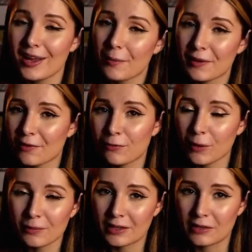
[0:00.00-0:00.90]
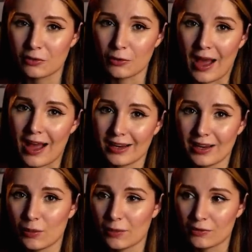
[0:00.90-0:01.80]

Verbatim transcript: But this film didn't do that. It was